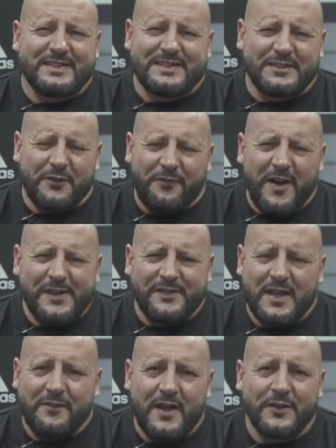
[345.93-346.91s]
The fights
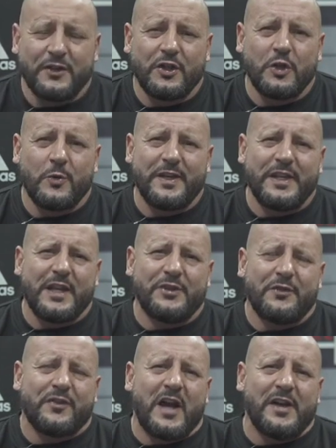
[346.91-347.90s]
that I've had in the UAE and
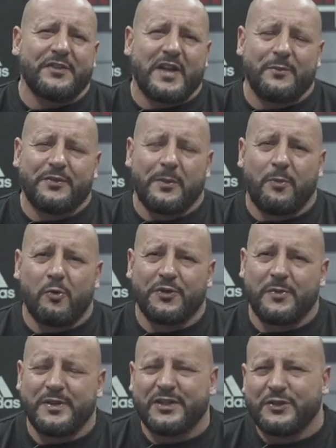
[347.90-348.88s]
you guys come
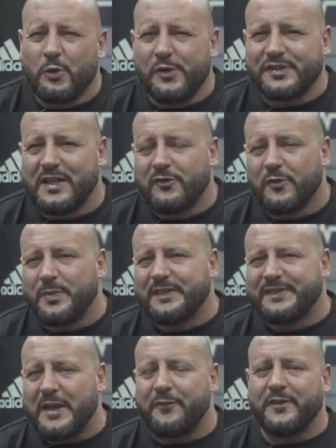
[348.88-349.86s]
supporting me, the noise level's been
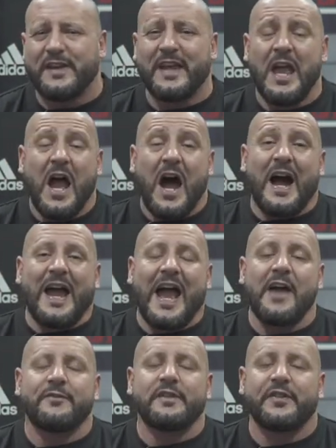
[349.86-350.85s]
deafening. I
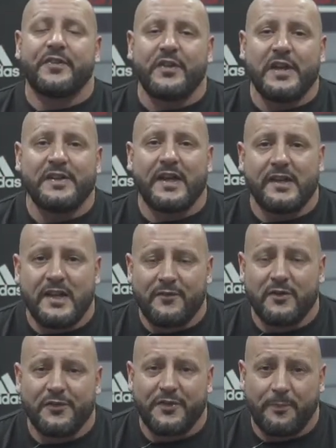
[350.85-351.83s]
haven't seen a
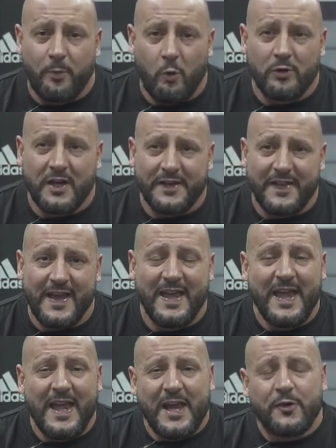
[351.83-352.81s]
level of support like that
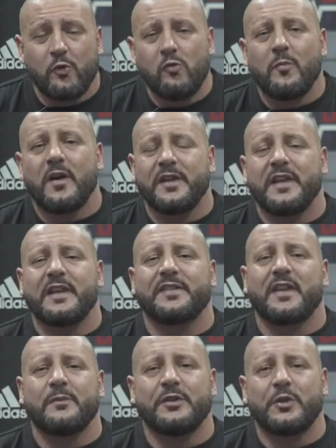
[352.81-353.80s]
in all my years
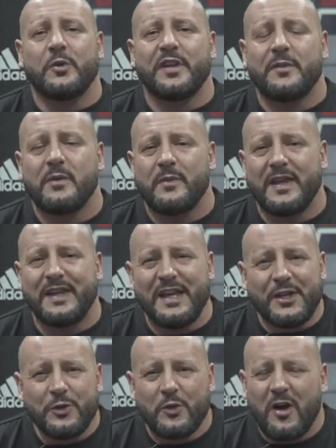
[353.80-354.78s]
that I've been doing MMA.
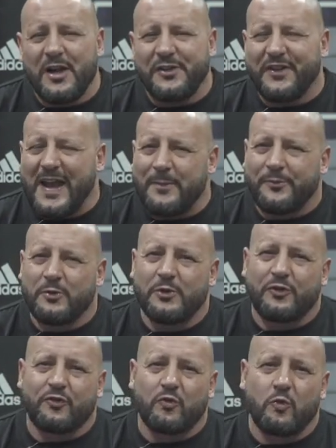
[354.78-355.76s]
You guys are absolutely
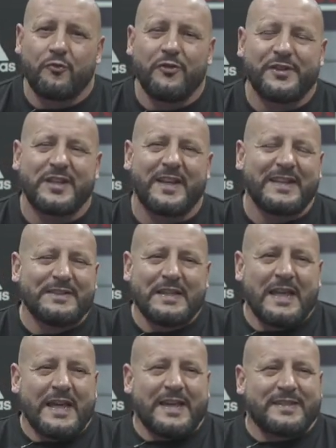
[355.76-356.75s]
extraordinary.
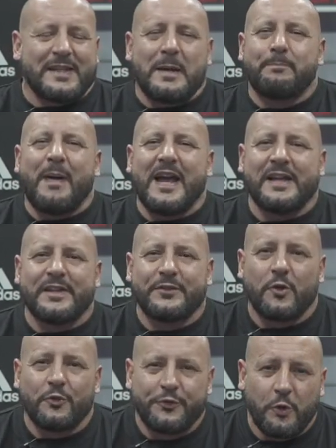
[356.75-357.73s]
It's like a band
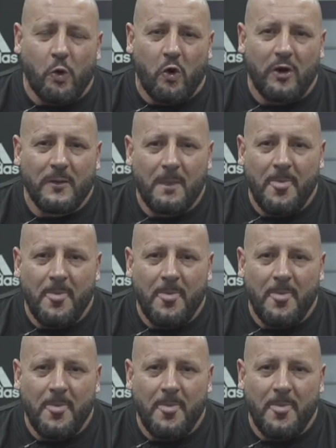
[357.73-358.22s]
on tour.